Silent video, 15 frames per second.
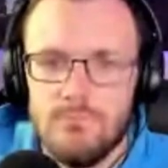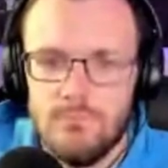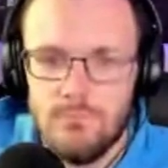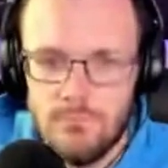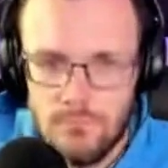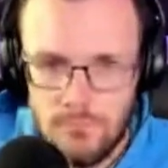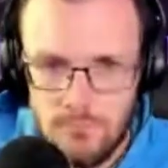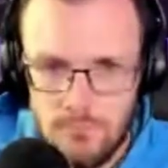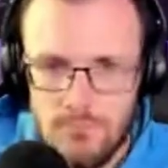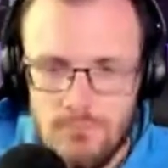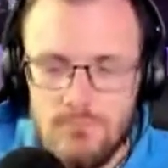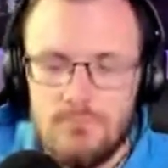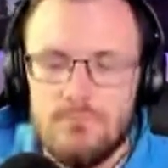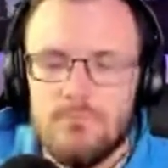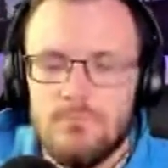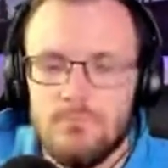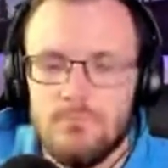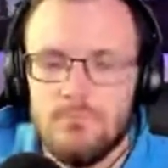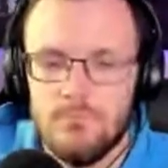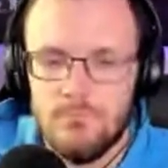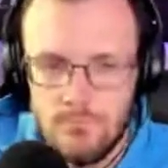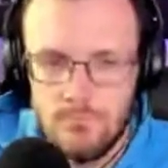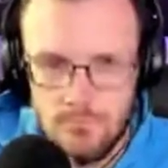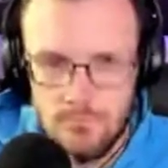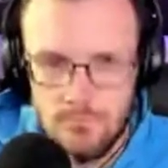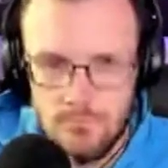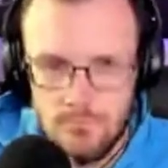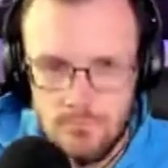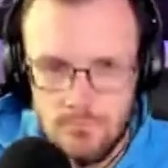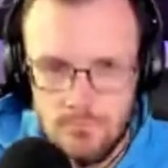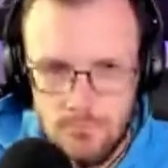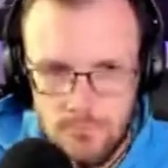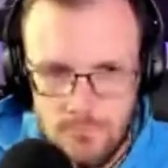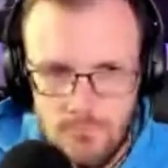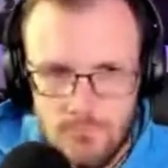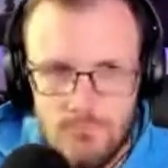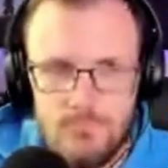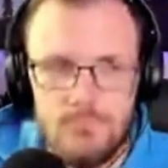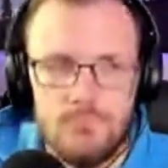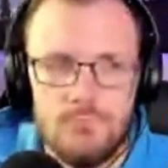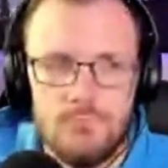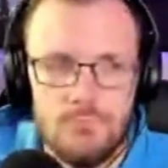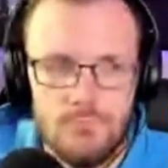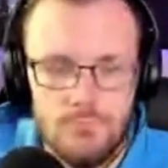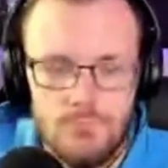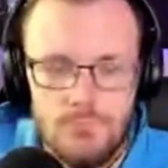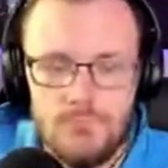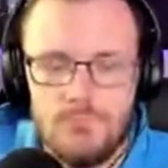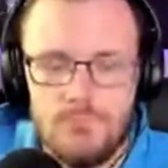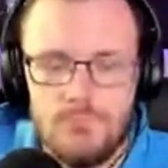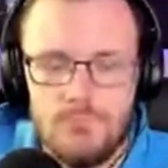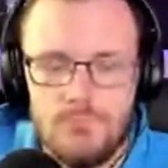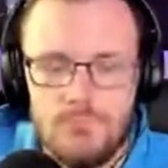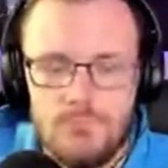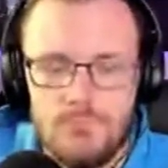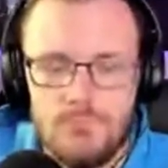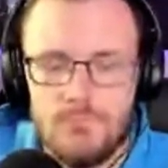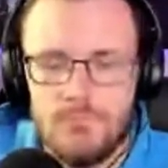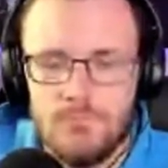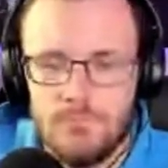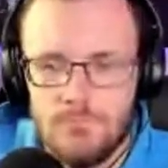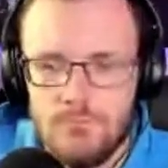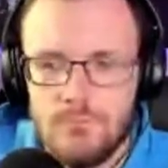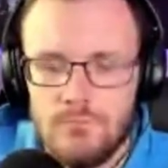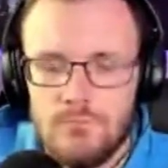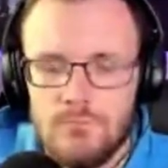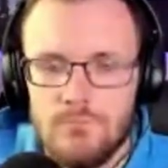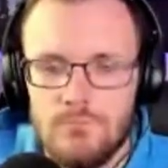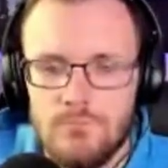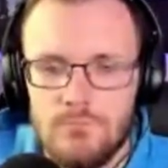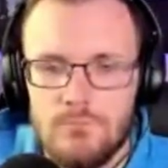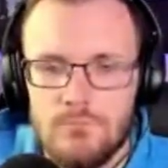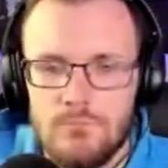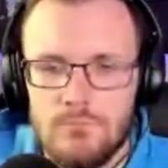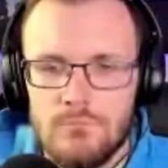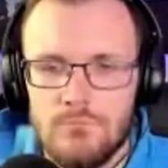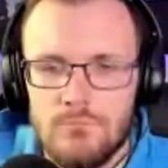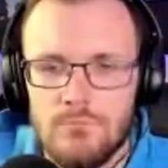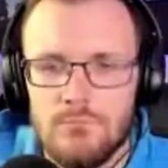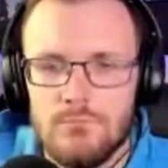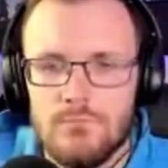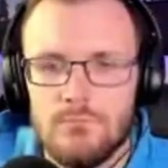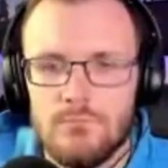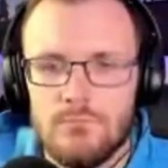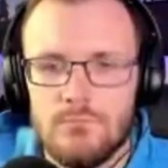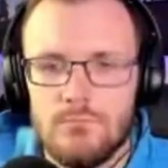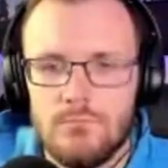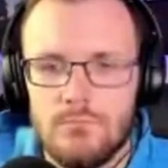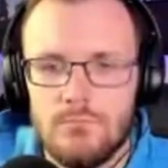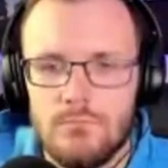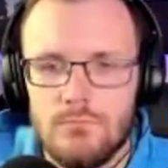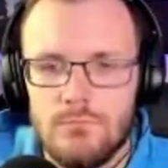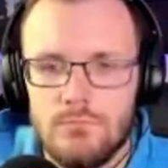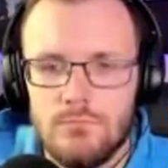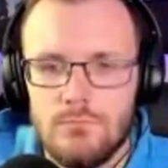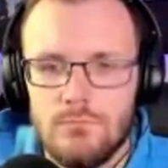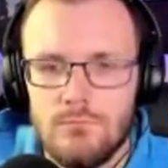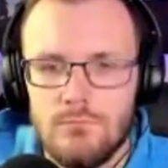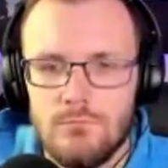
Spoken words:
[no speech]